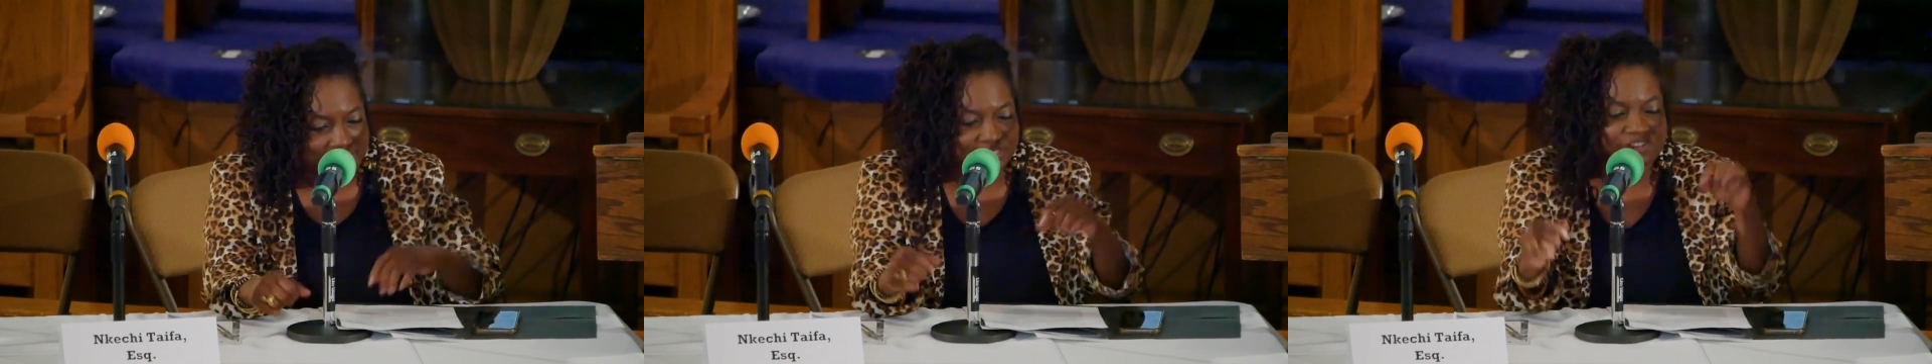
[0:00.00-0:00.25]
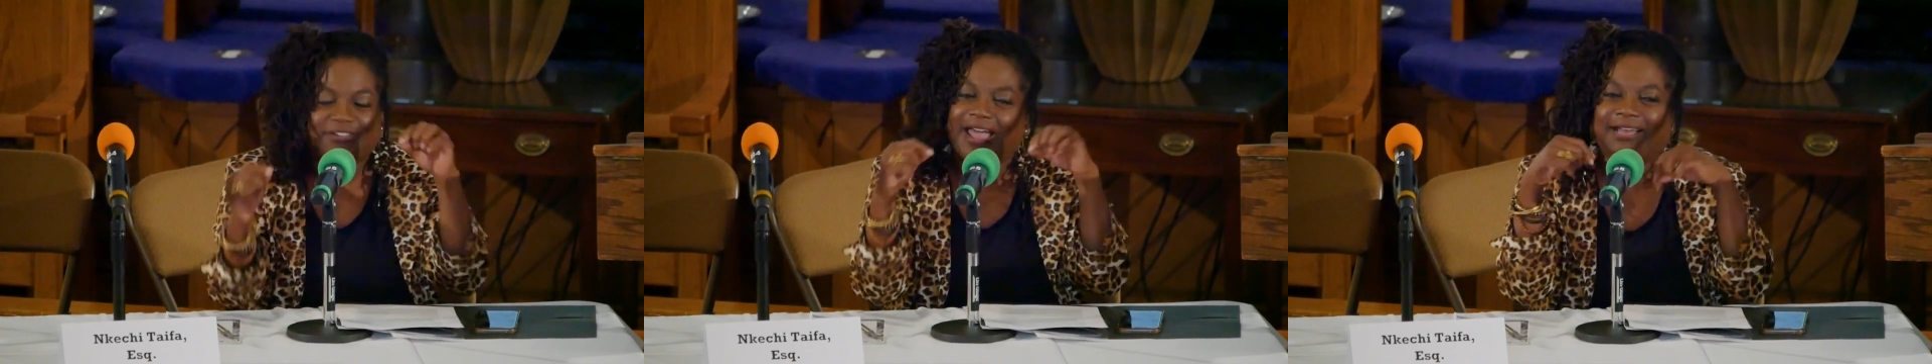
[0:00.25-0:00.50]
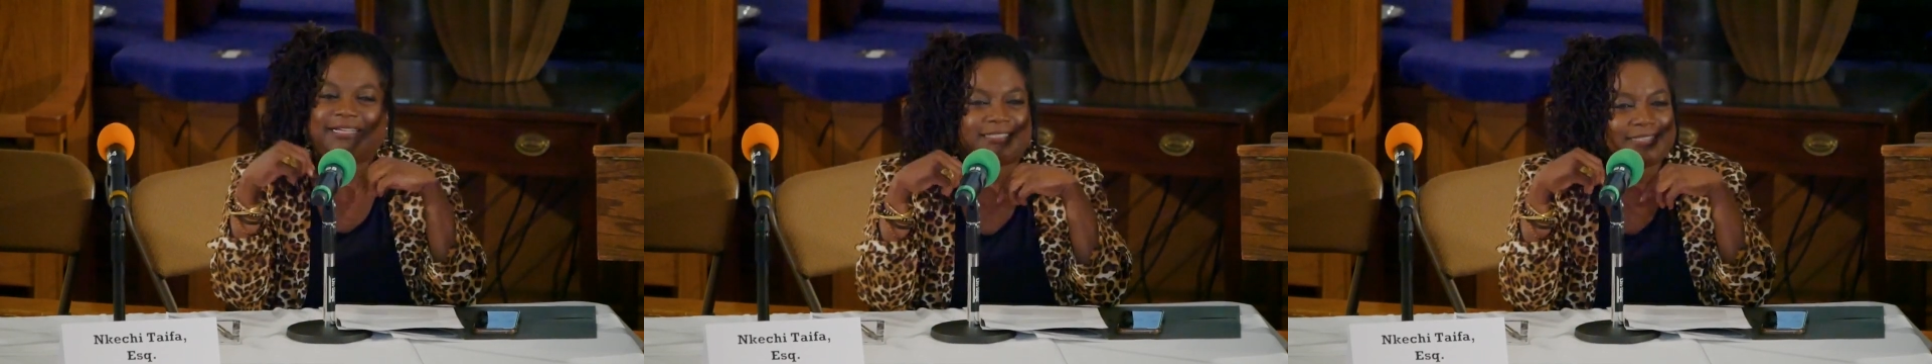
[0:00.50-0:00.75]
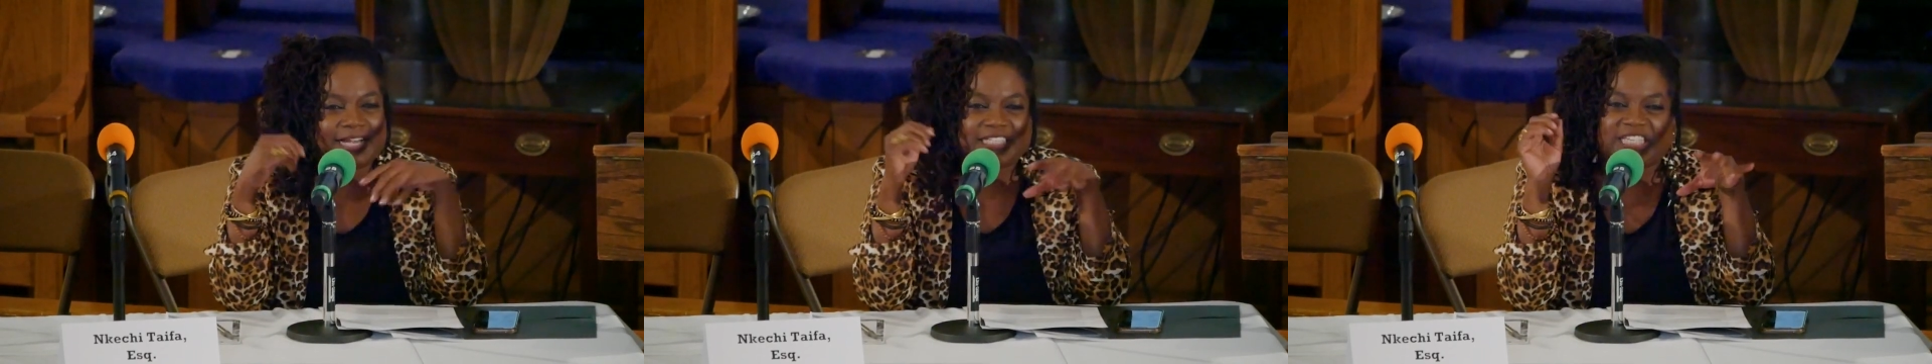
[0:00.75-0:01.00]
that the
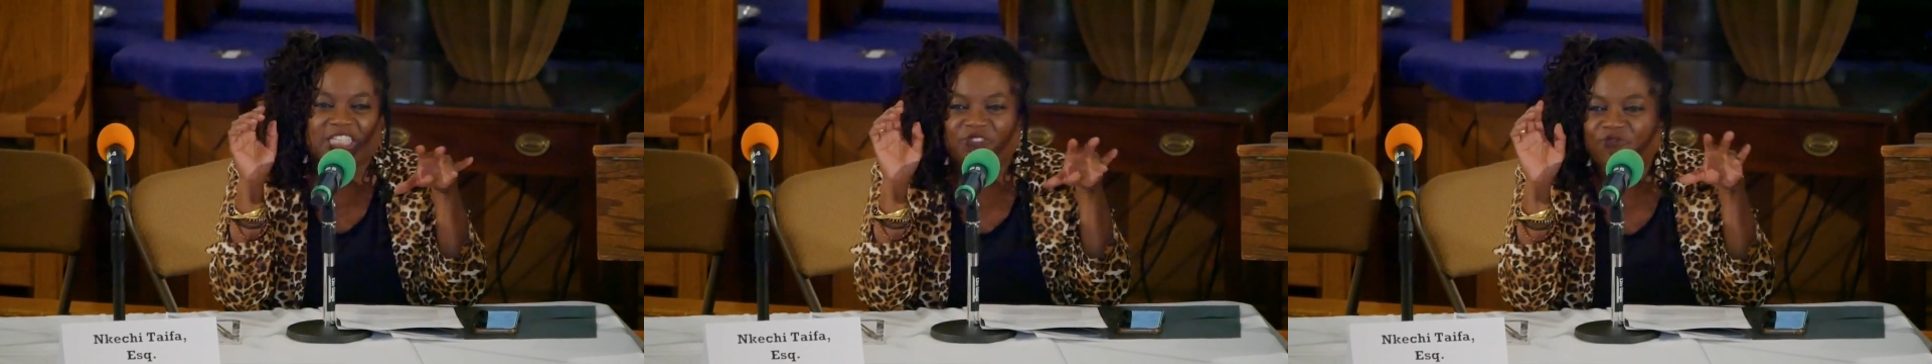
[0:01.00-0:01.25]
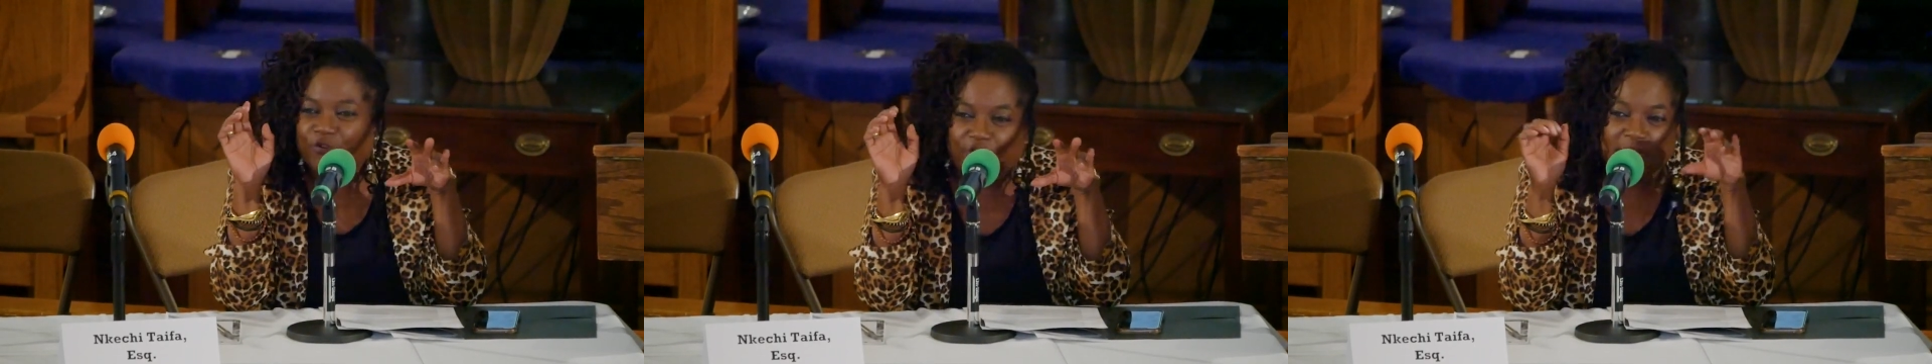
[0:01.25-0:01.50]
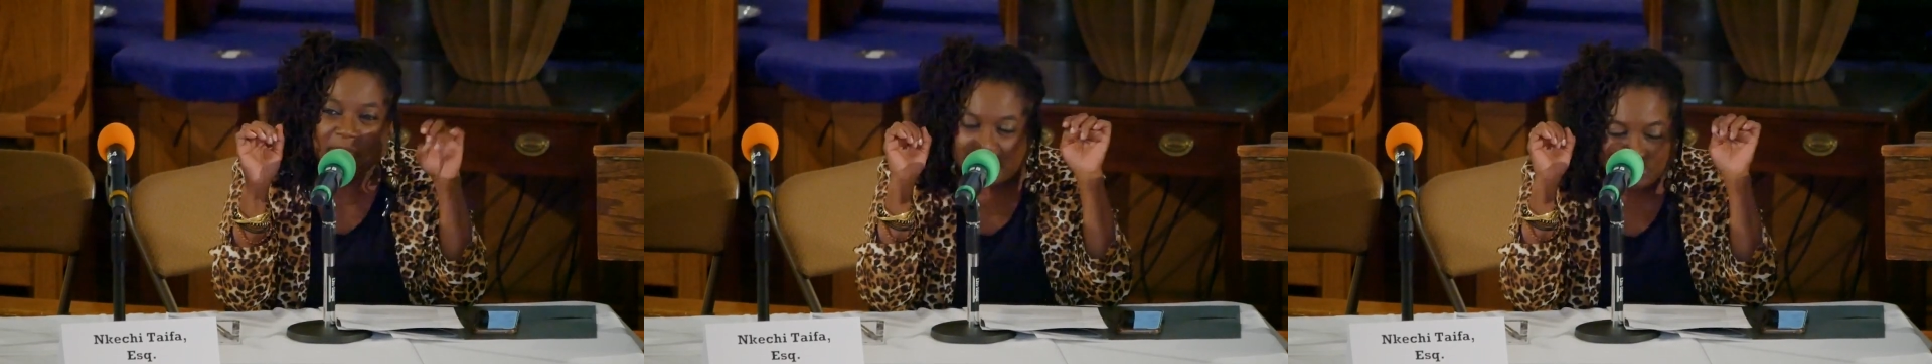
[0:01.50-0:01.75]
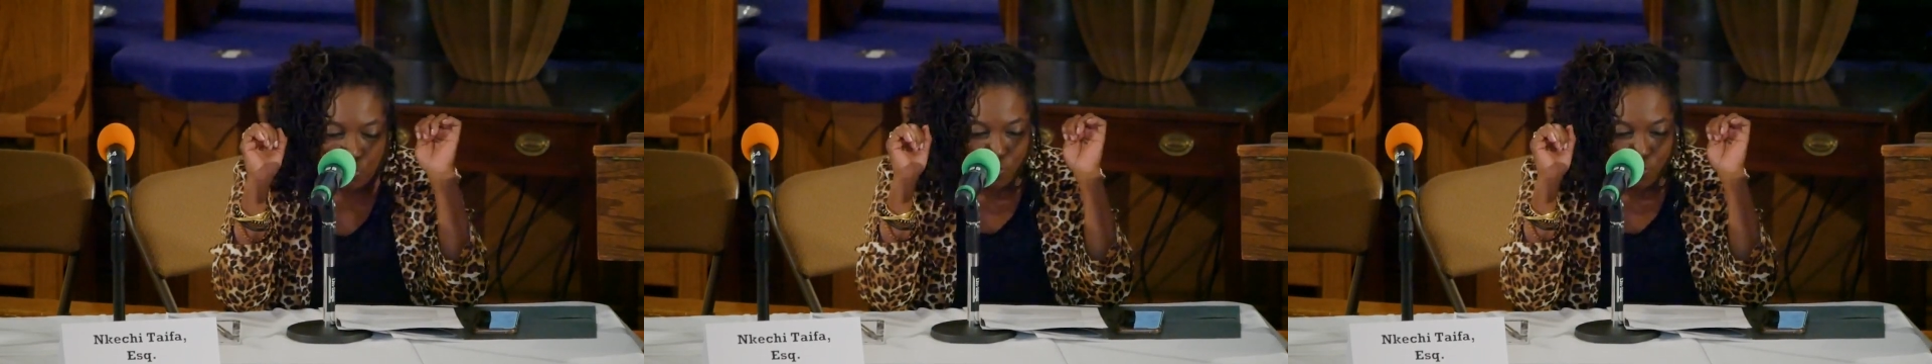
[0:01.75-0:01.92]
United States is very much